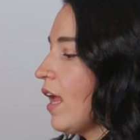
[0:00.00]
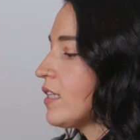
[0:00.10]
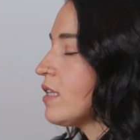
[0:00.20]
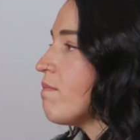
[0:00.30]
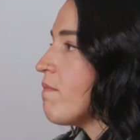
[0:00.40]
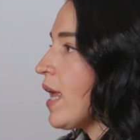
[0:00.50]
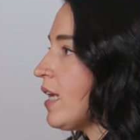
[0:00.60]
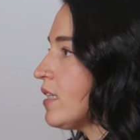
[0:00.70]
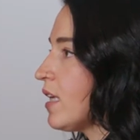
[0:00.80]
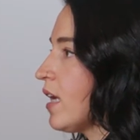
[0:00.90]
It's
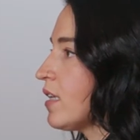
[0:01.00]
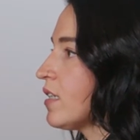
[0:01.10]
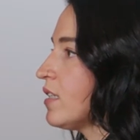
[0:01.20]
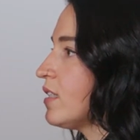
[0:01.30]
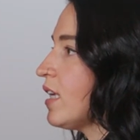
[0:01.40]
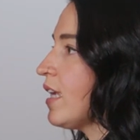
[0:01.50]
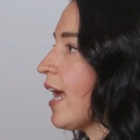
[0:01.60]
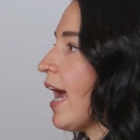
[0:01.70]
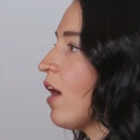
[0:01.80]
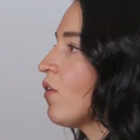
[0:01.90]
amazing to see
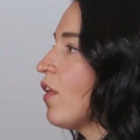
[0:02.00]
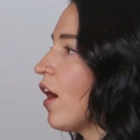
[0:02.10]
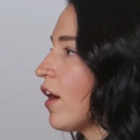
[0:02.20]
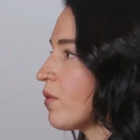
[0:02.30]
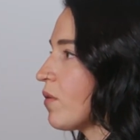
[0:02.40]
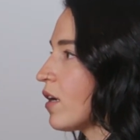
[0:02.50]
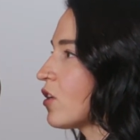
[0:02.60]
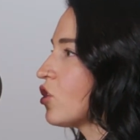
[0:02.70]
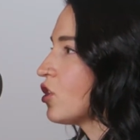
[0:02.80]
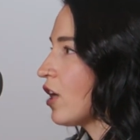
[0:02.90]
how the
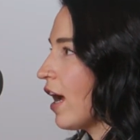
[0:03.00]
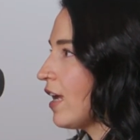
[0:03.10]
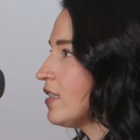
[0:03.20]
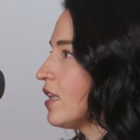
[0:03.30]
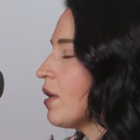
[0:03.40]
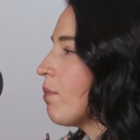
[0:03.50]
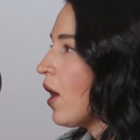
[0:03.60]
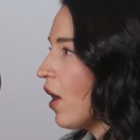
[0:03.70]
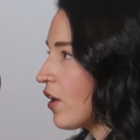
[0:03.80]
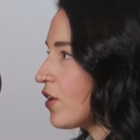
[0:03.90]
artwork shines and the
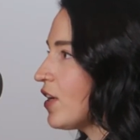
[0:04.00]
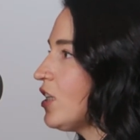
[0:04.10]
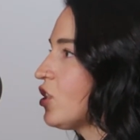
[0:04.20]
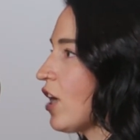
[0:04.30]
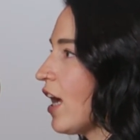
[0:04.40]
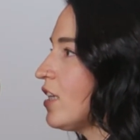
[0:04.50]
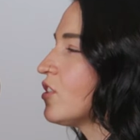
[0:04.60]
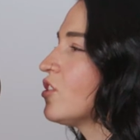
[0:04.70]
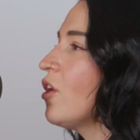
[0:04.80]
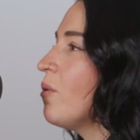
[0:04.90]
pottery shines
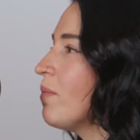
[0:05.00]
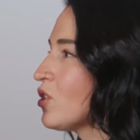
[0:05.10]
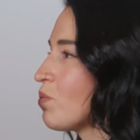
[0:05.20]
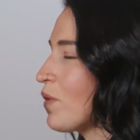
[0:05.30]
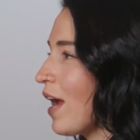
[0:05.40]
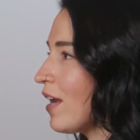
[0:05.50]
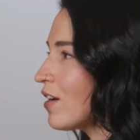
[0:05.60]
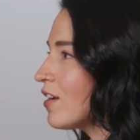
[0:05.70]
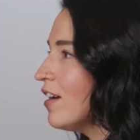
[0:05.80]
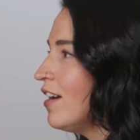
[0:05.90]
so much
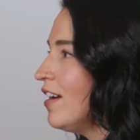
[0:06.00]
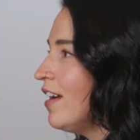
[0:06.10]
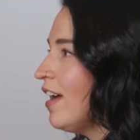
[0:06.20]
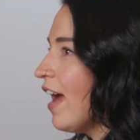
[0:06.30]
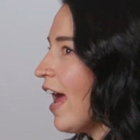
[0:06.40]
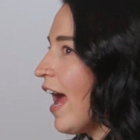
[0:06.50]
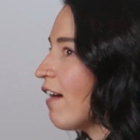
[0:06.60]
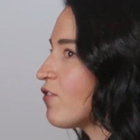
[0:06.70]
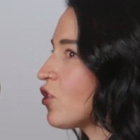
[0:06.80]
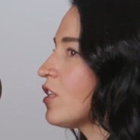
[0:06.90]
brighter
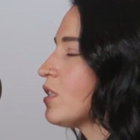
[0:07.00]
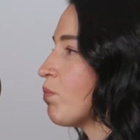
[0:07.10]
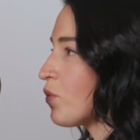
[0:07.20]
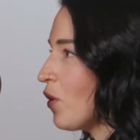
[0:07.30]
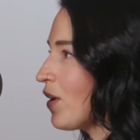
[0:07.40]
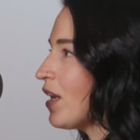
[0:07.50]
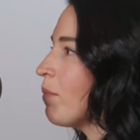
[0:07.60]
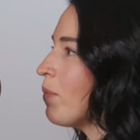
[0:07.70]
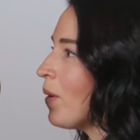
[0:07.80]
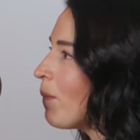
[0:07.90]
after it's broken
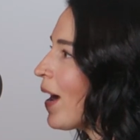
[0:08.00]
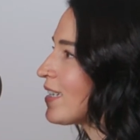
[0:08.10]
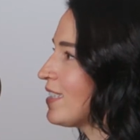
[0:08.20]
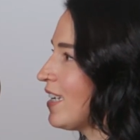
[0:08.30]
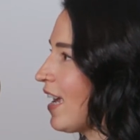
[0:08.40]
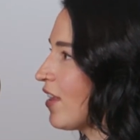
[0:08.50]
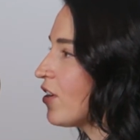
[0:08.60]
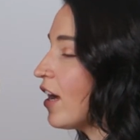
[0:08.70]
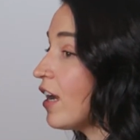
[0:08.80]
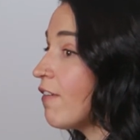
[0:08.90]
and put back
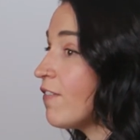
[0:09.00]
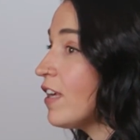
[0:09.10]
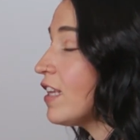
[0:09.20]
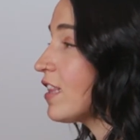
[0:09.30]
together. And I feel like